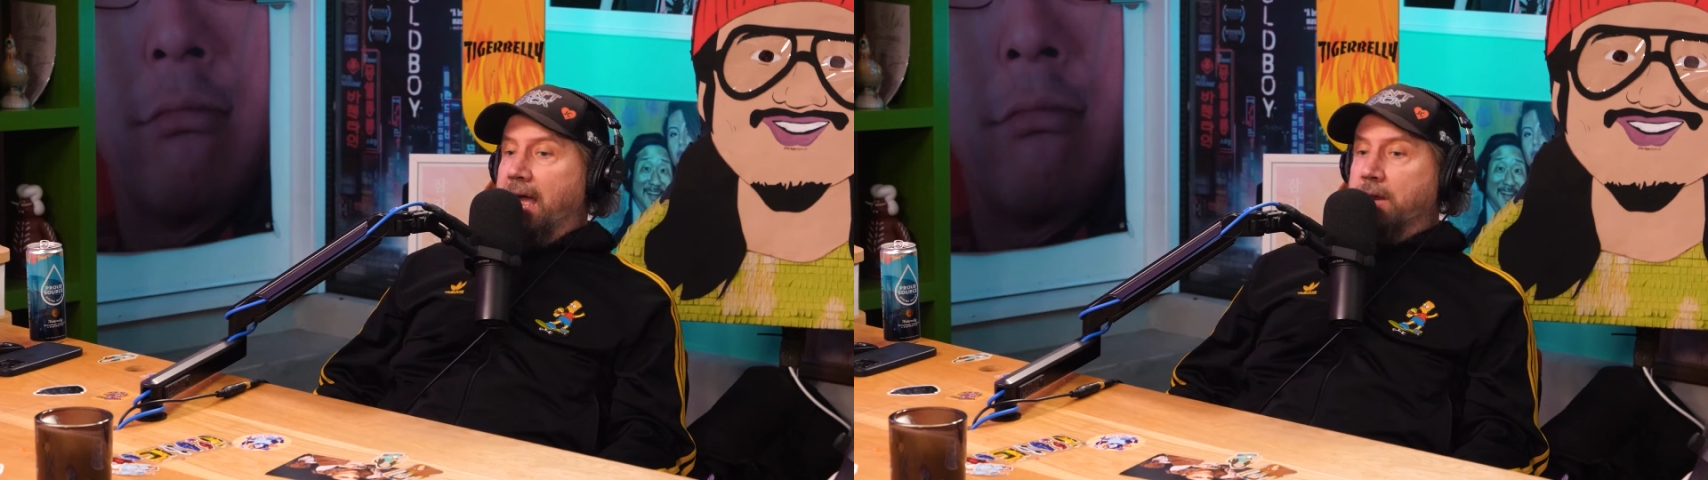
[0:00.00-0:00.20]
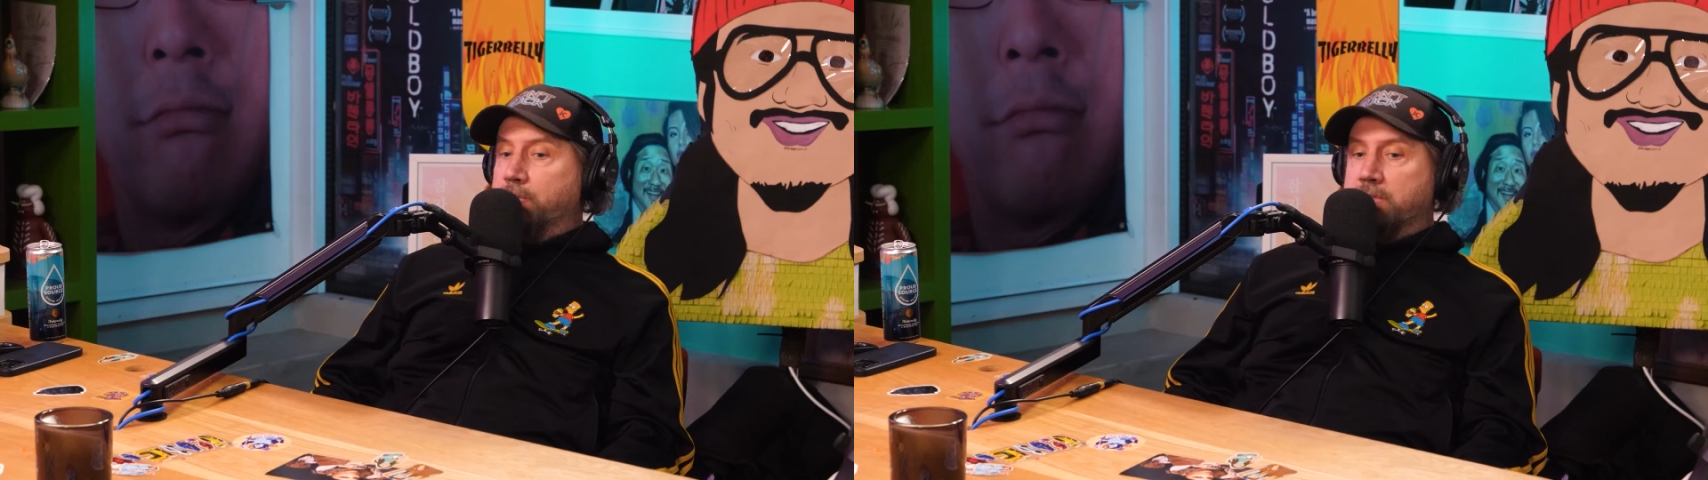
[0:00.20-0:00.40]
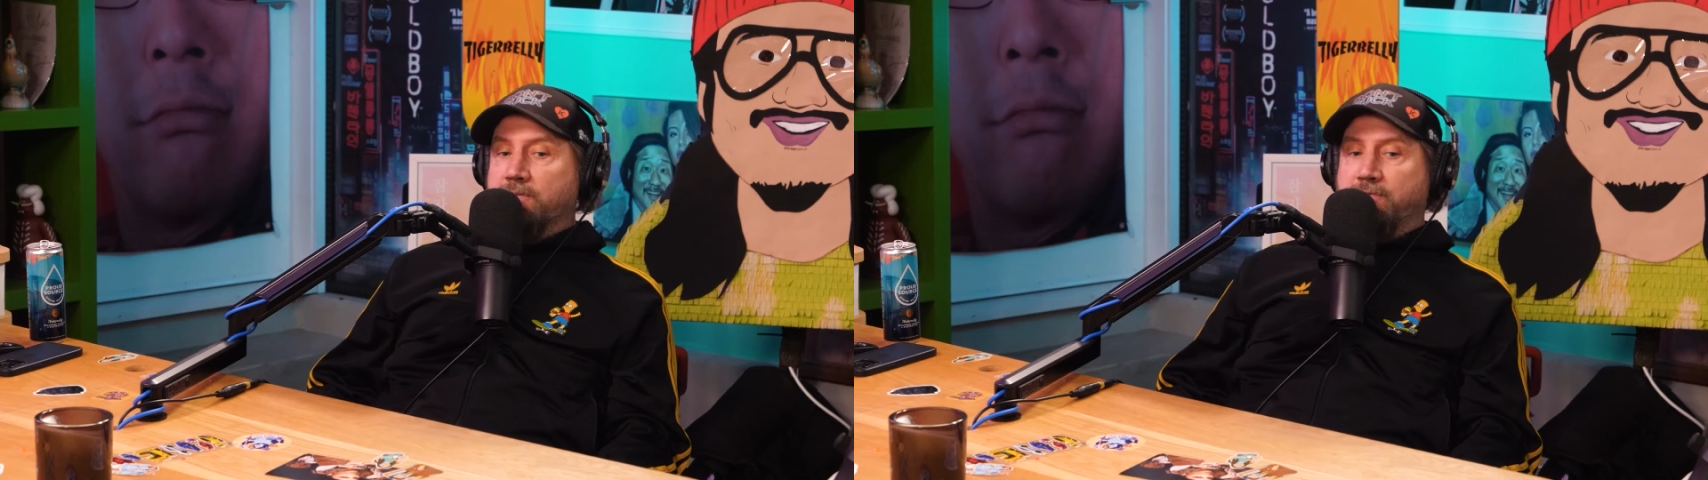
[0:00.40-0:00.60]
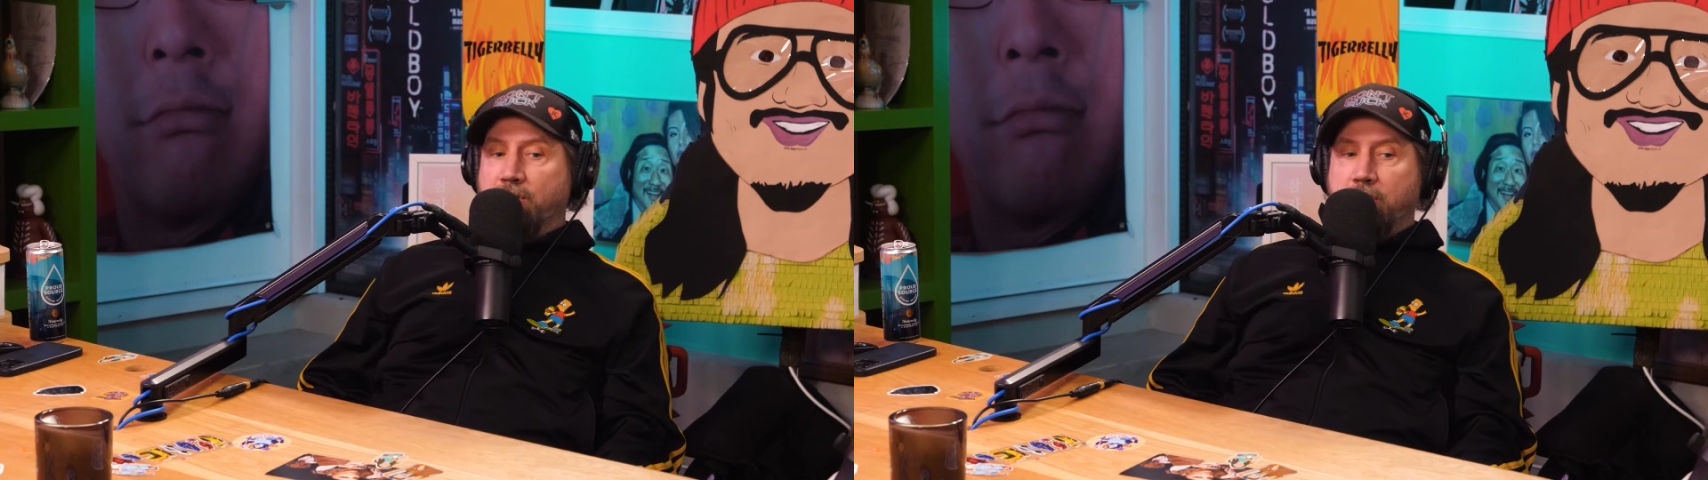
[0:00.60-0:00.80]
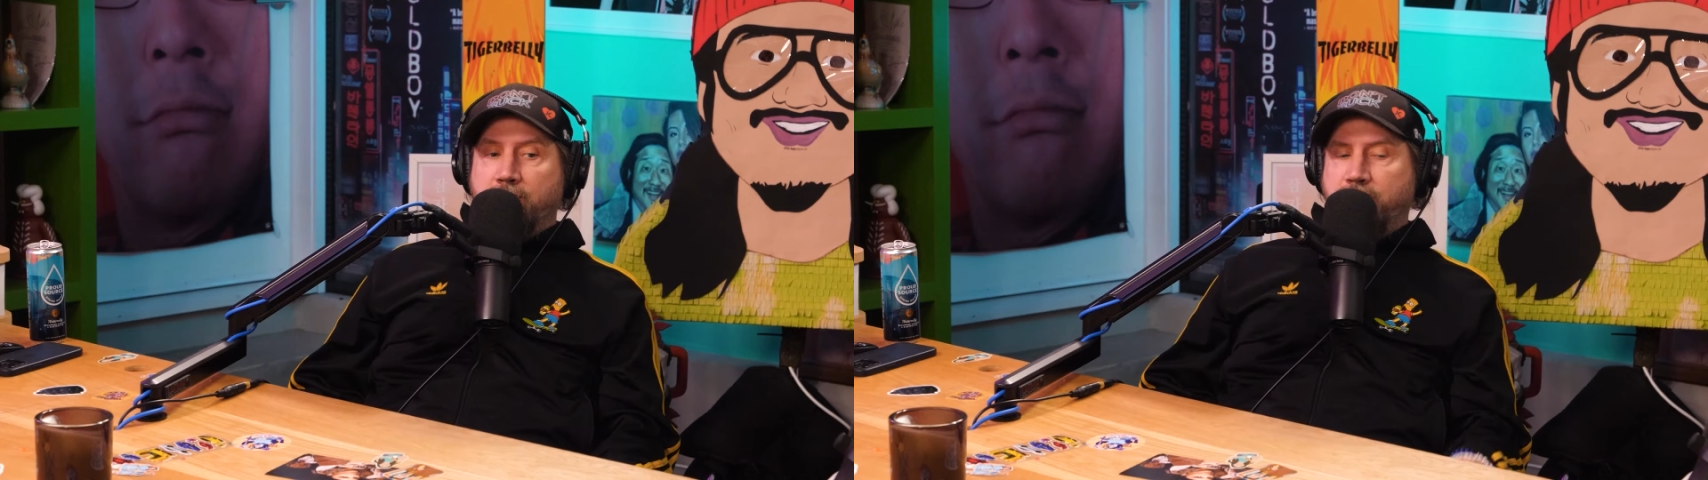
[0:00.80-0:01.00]
And it was the
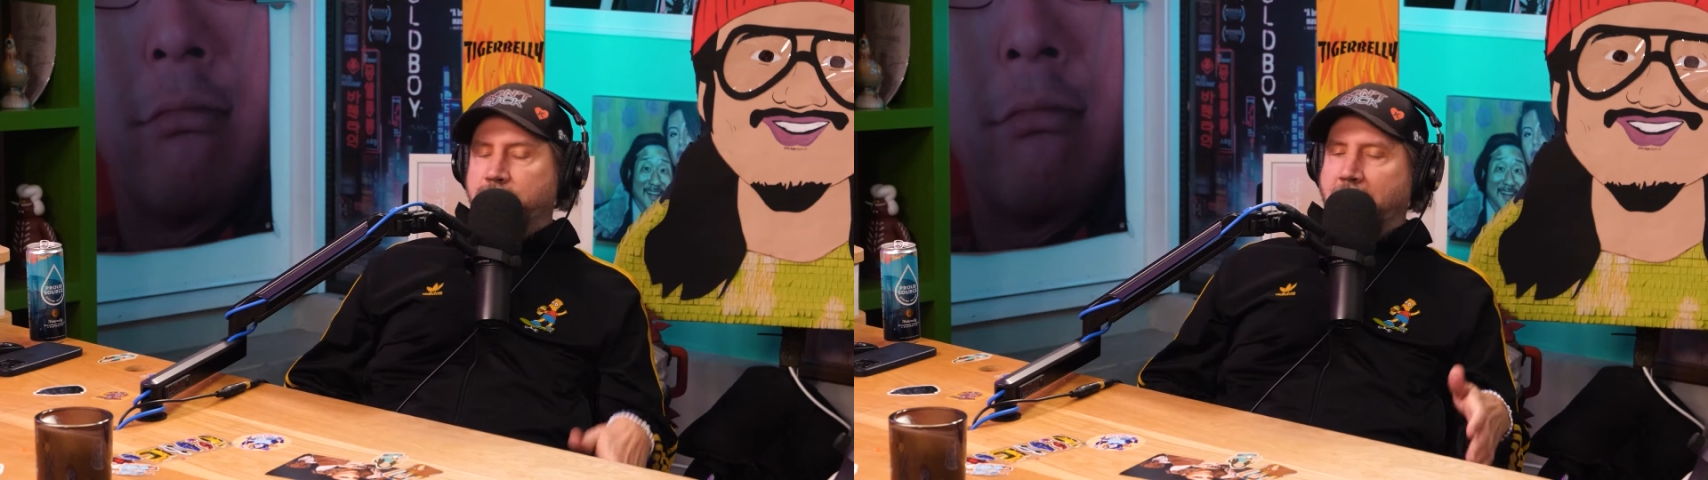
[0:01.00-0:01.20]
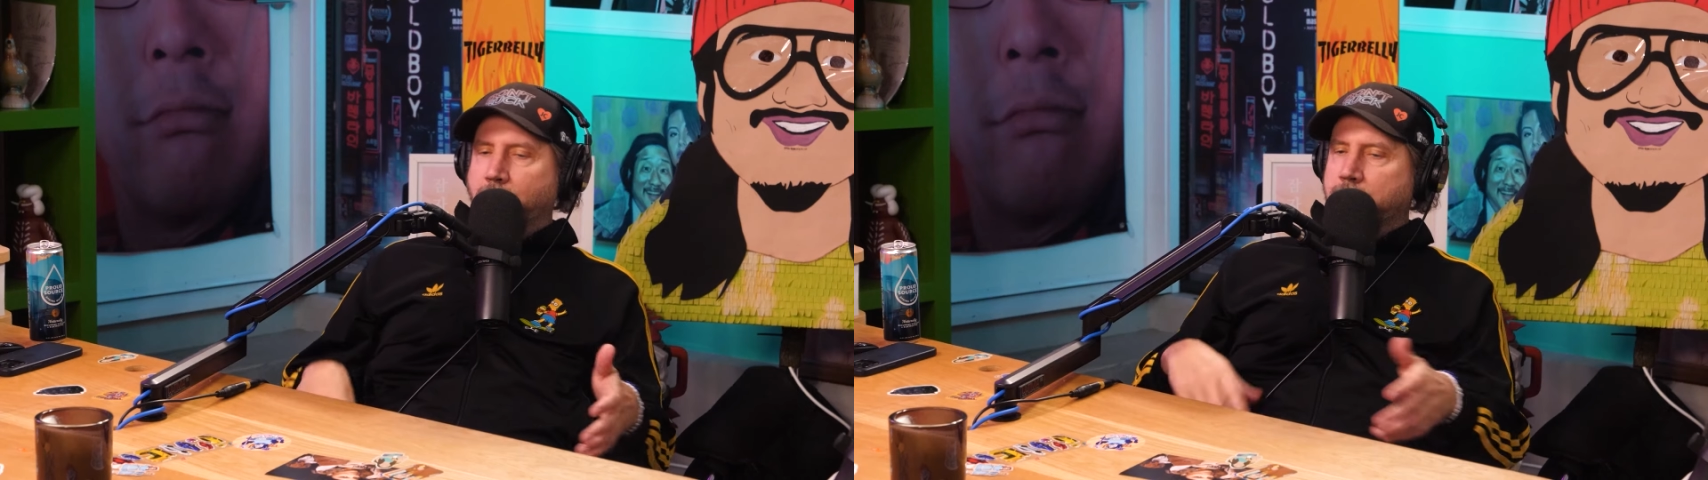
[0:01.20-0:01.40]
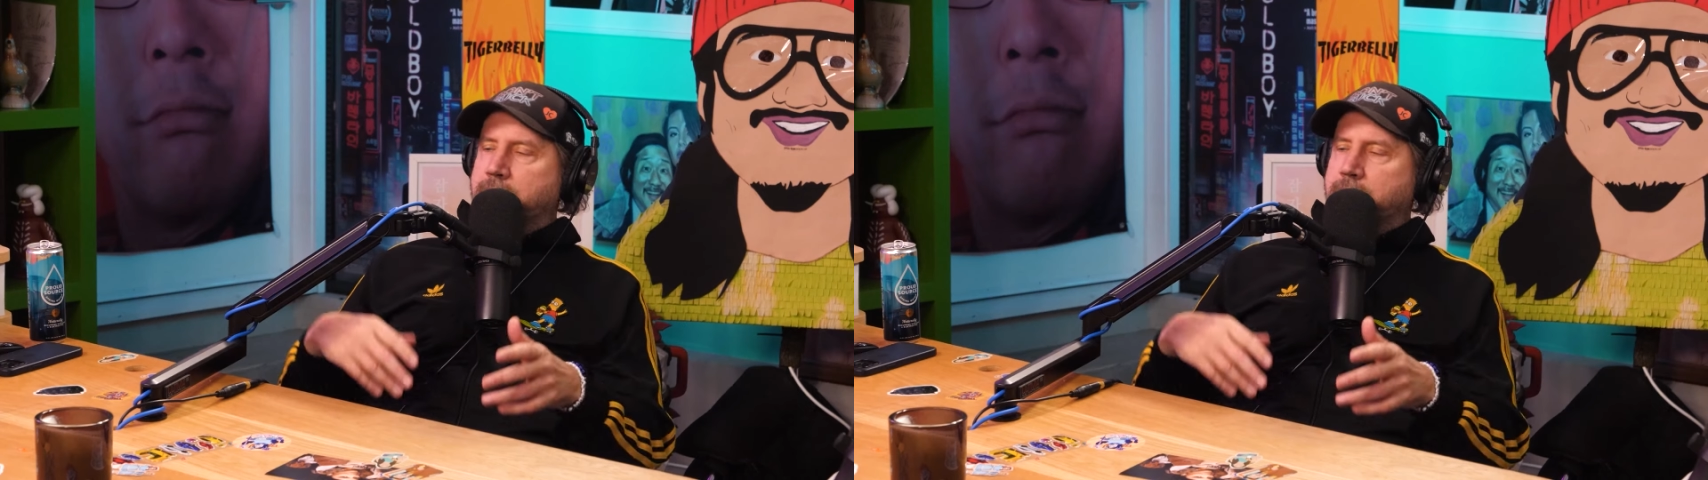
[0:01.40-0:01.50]
first, not only